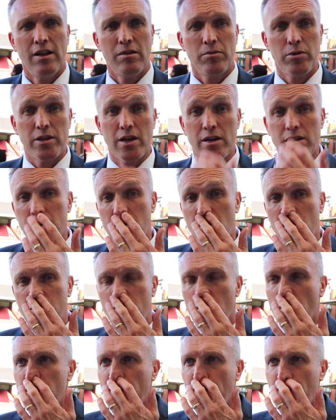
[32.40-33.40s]
But then, you know,
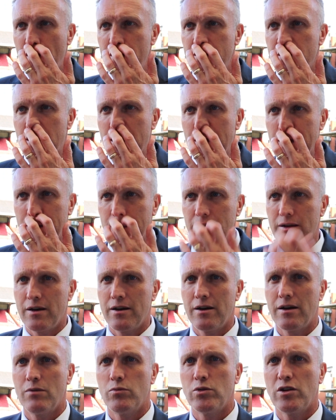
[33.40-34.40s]
you've got to defend it,
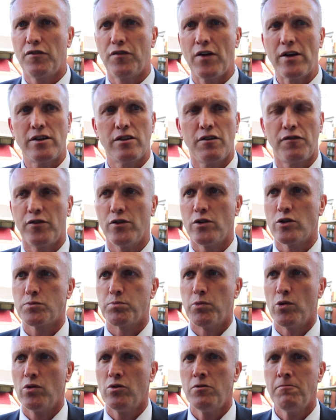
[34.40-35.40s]
and we defended the
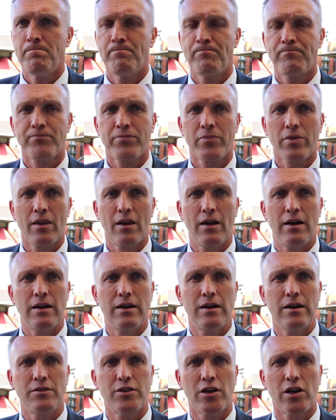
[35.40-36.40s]
first ball.
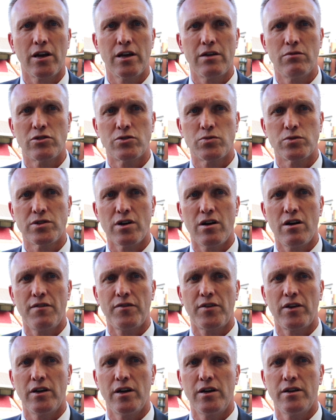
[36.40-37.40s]
The clearance was
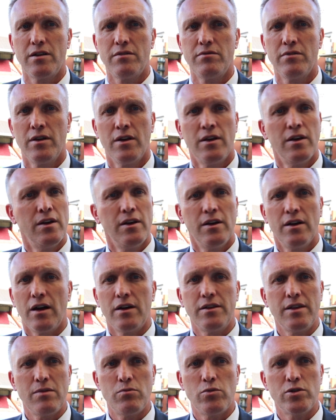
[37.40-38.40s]
half cleared,
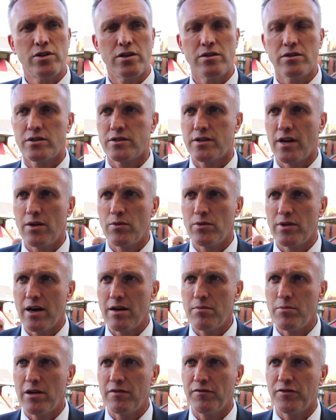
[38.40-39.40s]
and then we didn't stay with
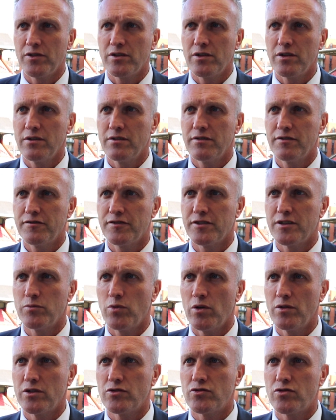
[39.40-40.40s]
our men for the
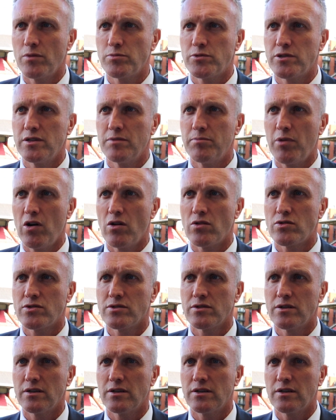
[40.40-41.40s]
one that dropped in the
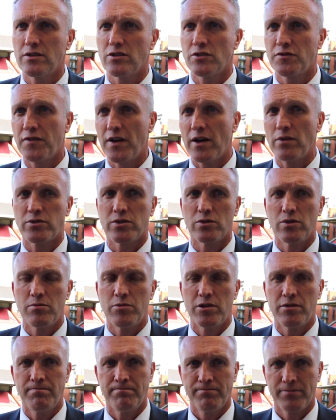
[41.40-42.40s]
box. Just fell to
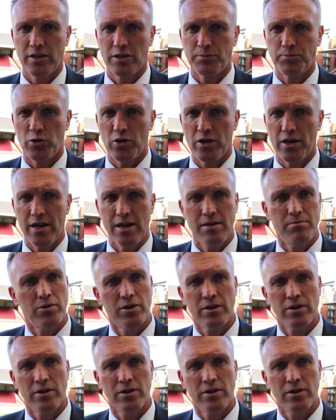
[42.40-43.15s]
him, and he's put it in.